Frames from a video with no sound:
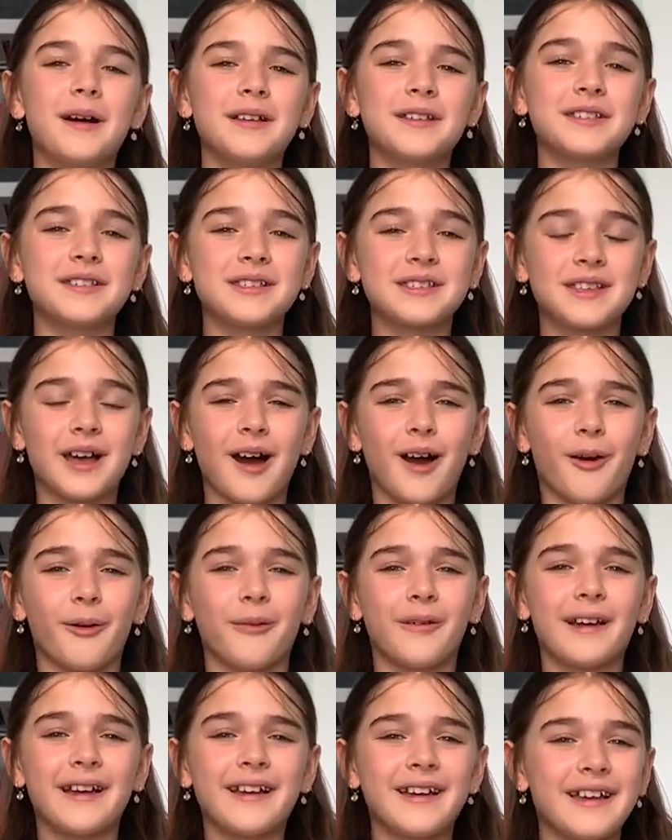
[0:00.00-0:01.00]

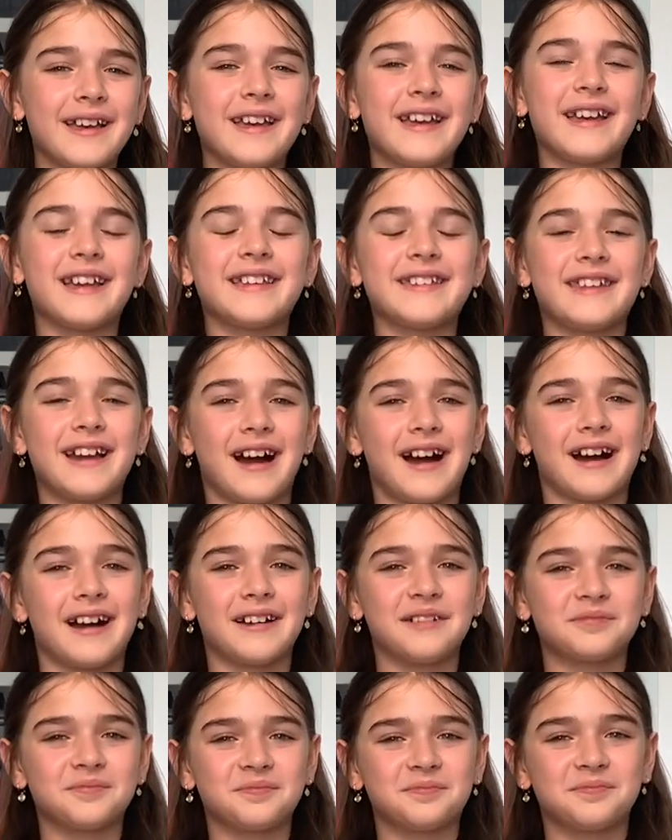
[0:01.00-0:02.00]
So yeah,
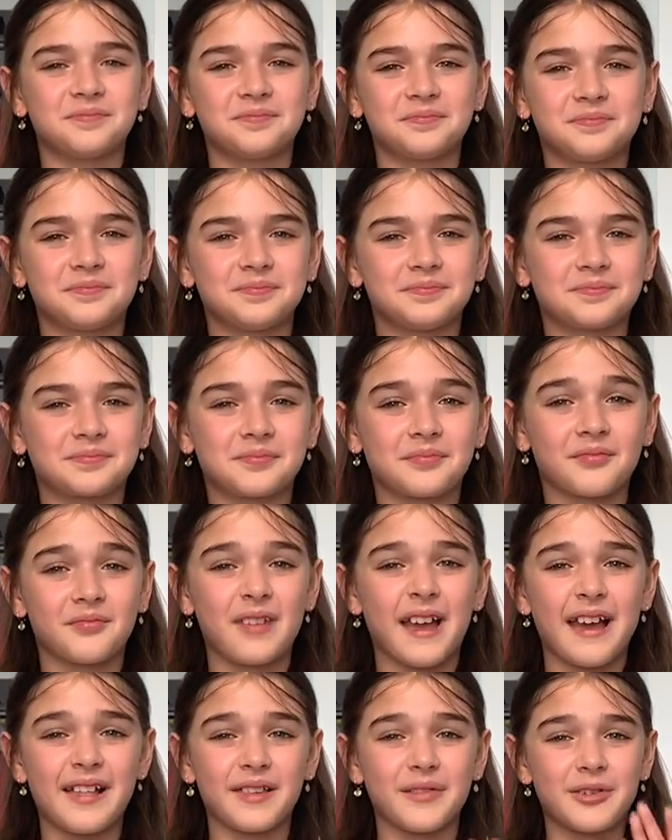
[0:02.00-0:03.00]

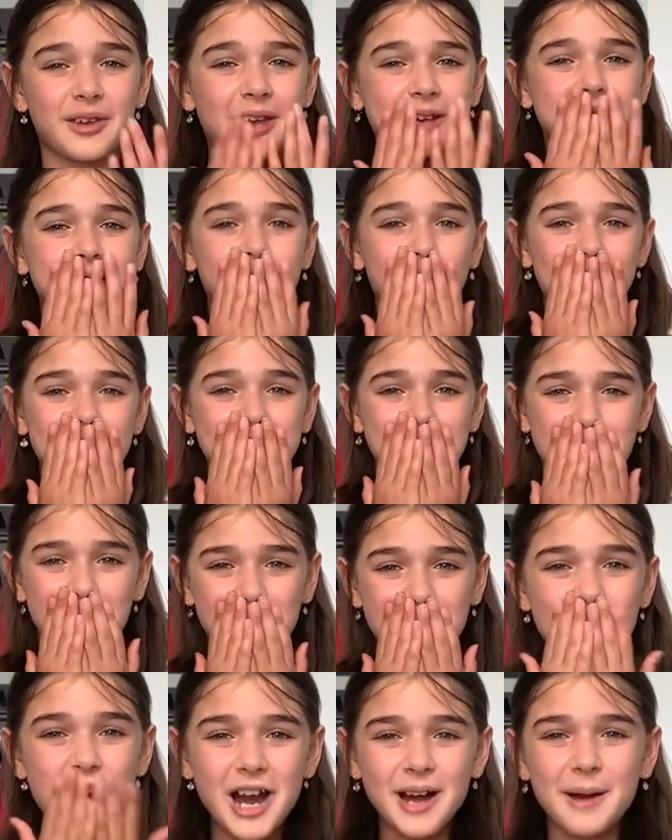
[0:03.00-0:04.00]
I love you guys so much.
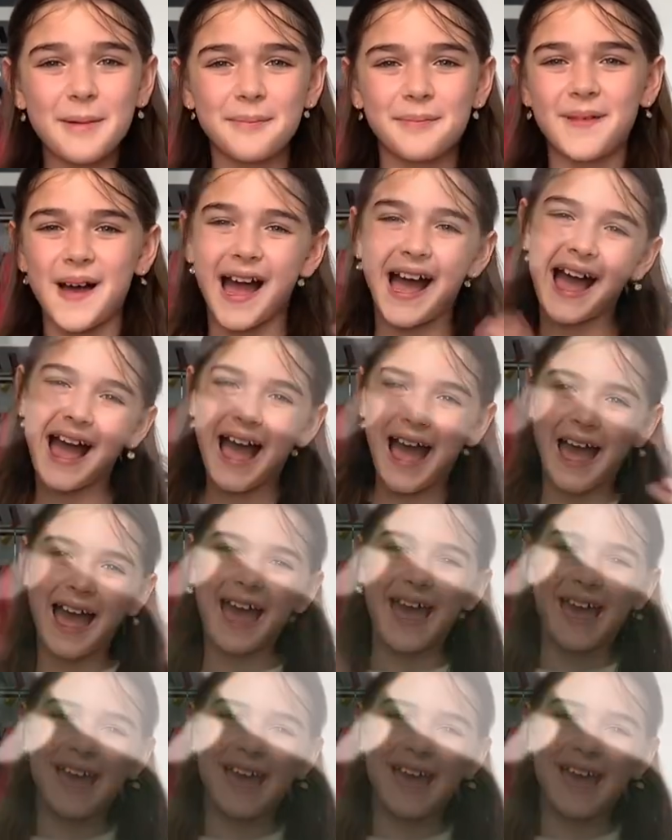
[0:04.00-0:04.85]
Bye.